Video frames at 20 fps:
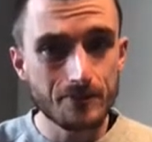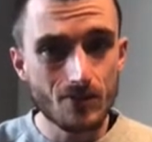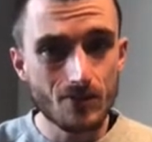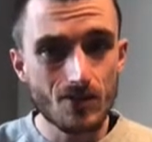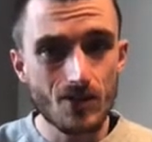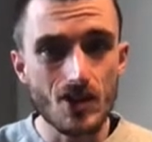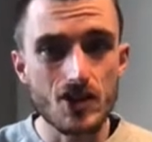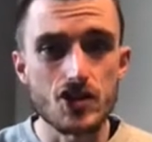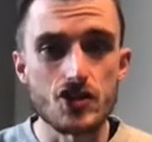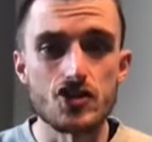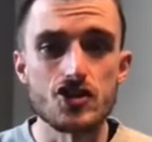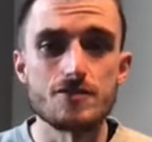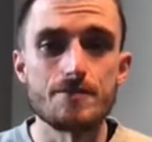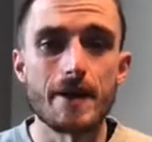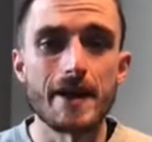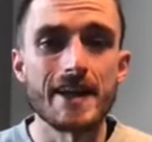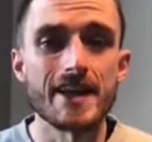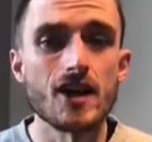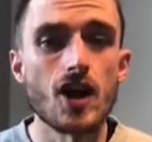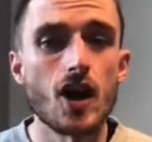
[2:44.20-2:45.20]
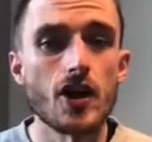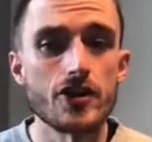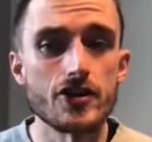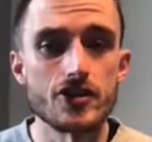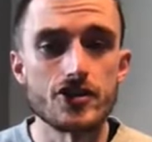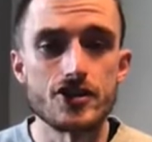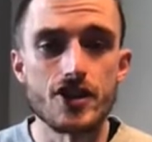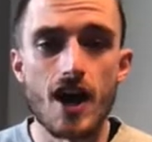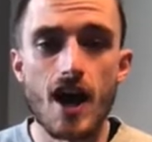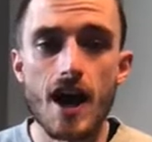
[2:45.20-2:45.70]
You're spending all your
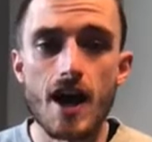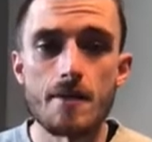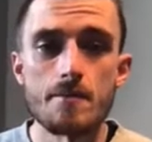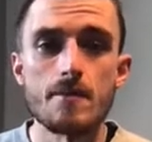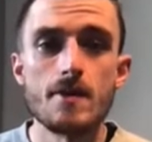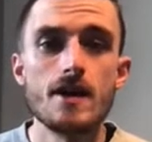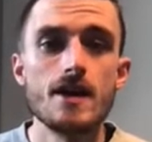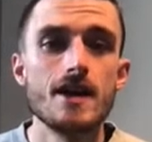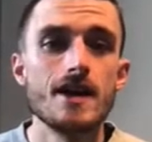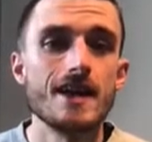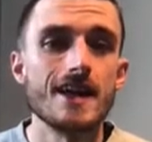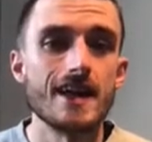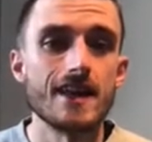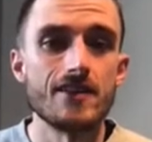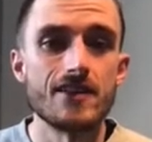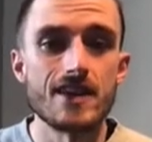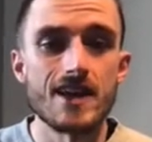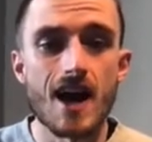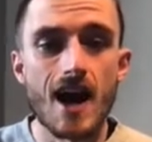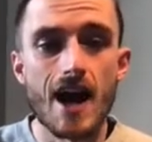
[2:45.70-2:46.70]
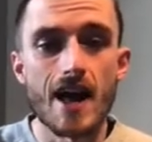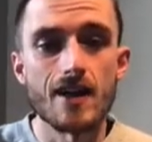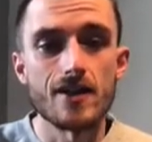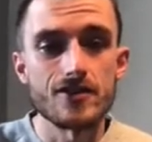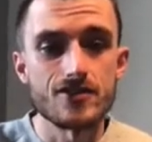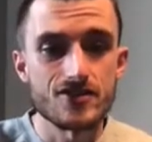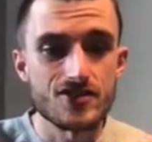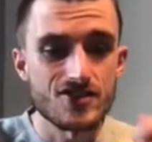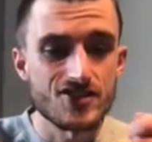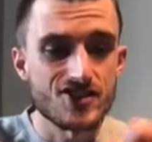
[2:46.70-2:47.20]
time in the aisles,
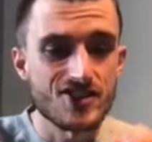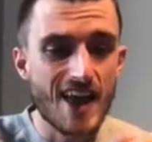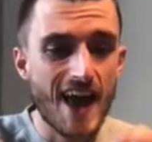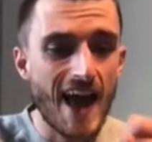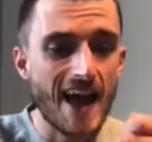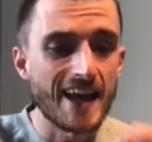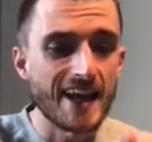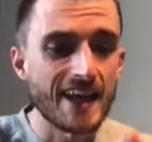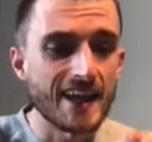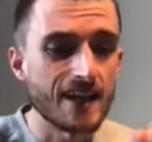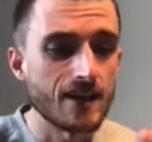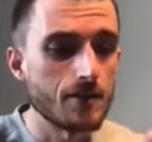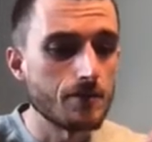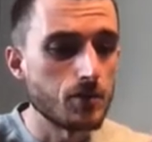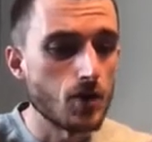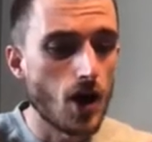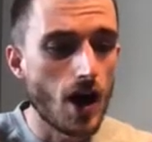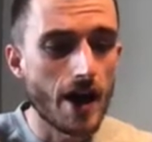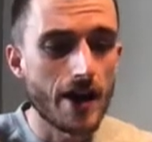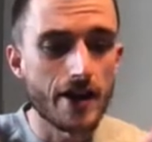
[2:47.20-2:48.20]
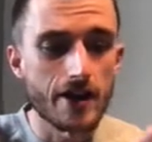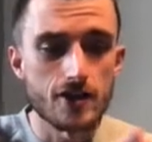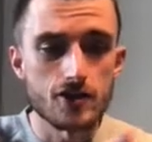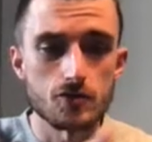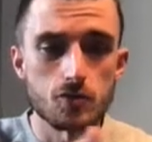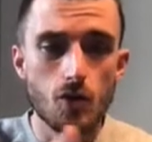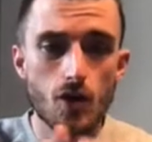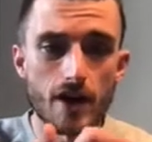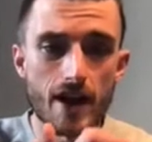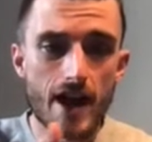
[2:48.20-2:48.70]
scanning products
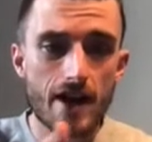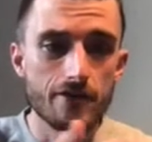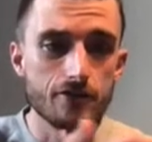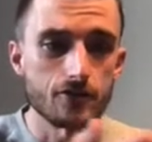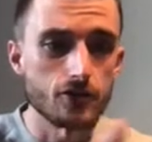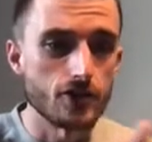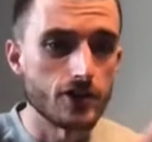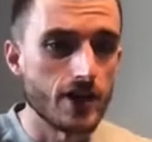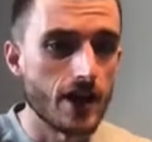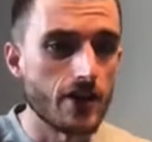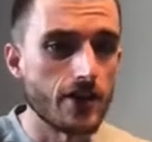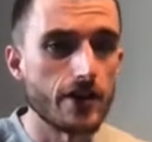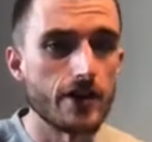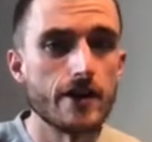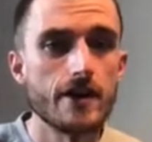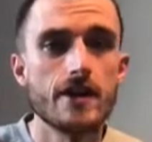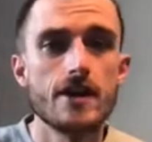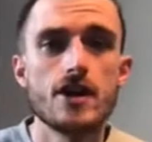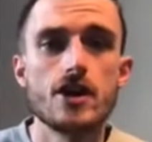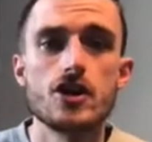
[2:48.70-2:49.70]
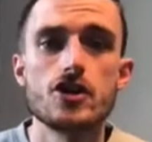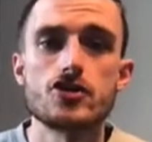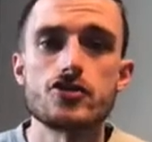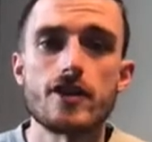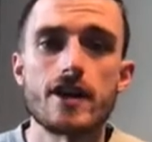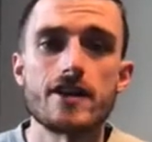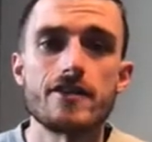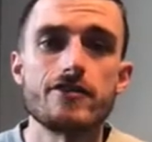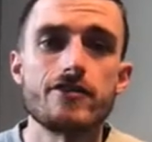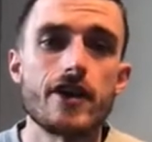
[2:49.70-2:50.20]
one after another, trying to
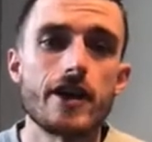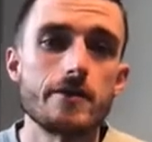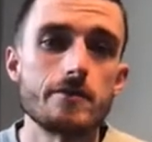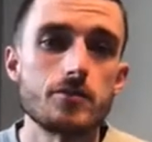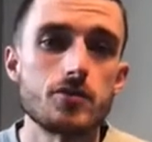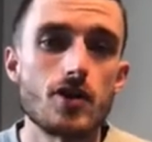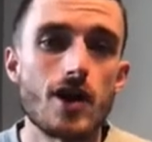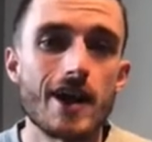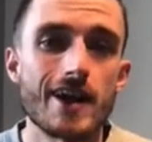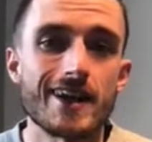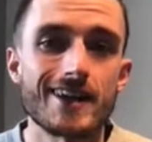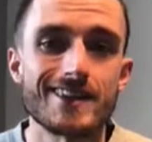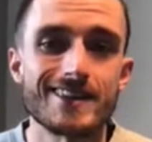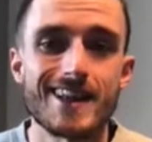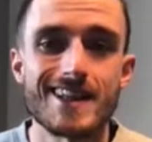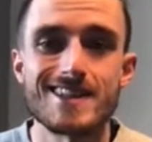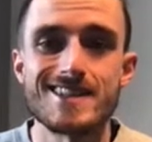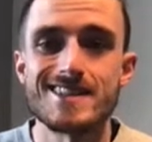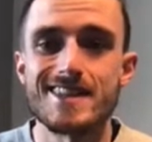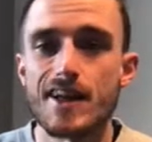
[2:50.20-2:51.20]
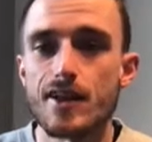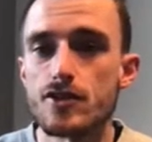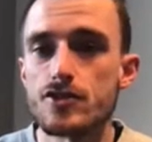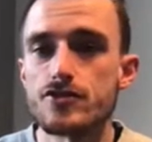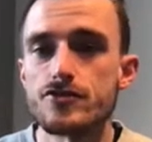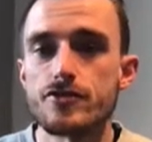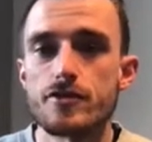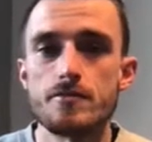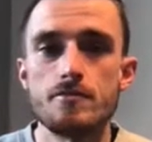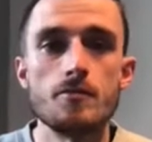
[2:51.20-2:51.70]
find product that sells for
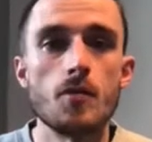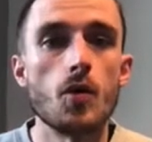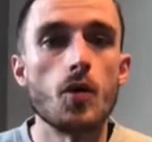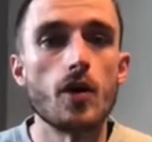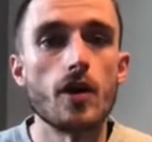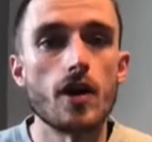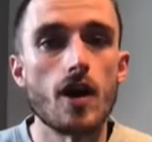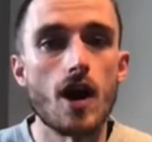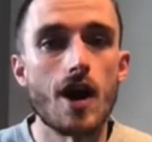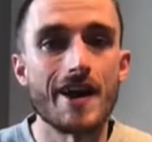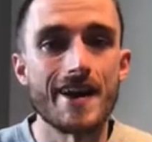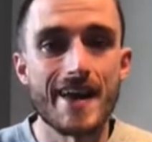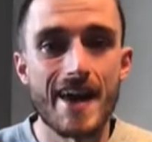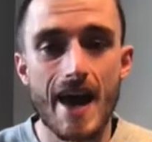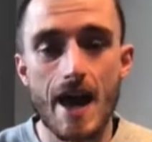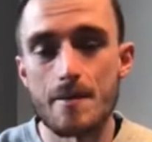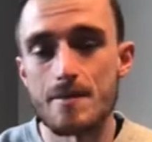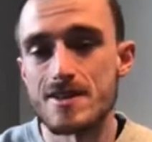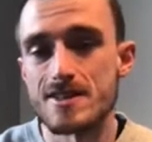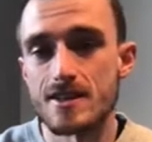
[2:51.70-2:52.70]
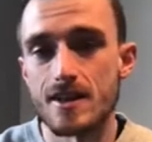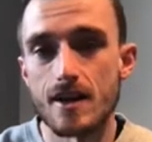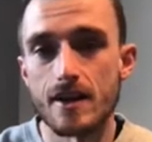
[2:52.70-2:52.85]
more on Amazon.